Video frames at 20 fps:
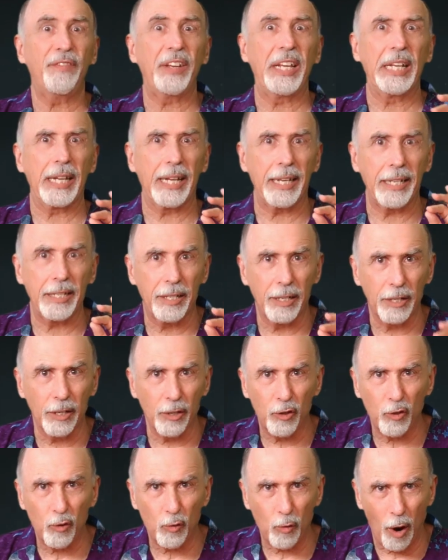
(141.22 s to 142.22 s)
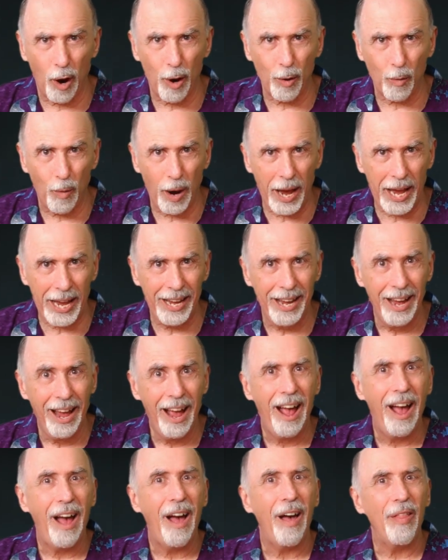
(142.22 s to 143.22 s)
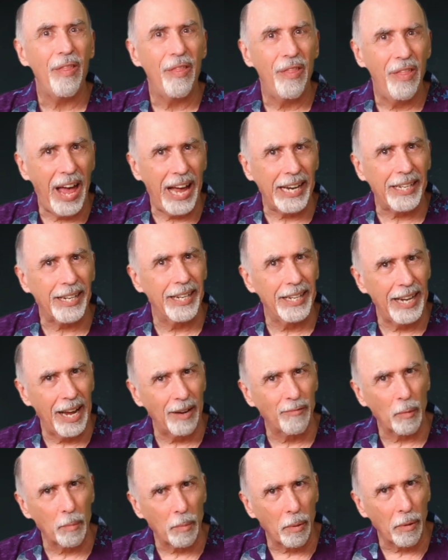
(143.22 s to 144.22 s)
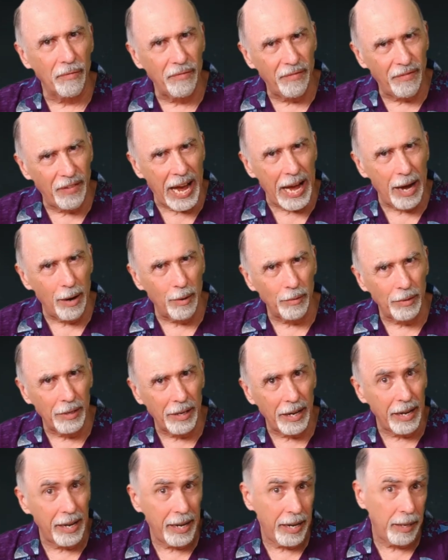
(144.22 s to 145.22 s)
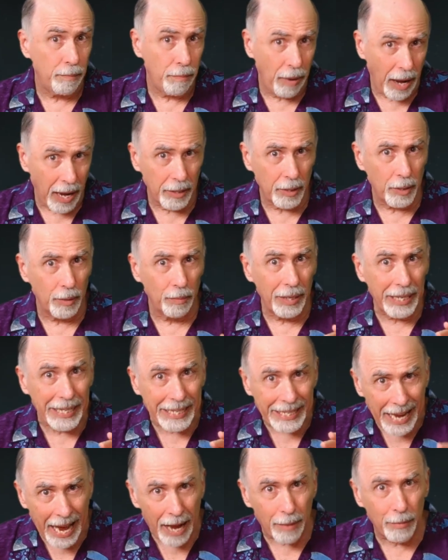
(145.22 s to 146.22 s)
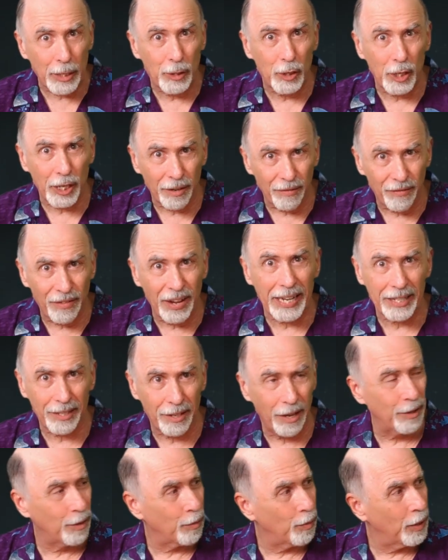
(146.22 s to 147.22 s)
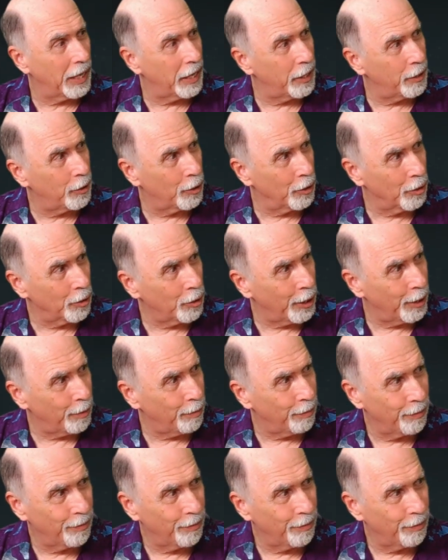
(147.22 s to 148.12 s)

feelings in a strong way, that can have a profound and possibly damaging effect on a relationship.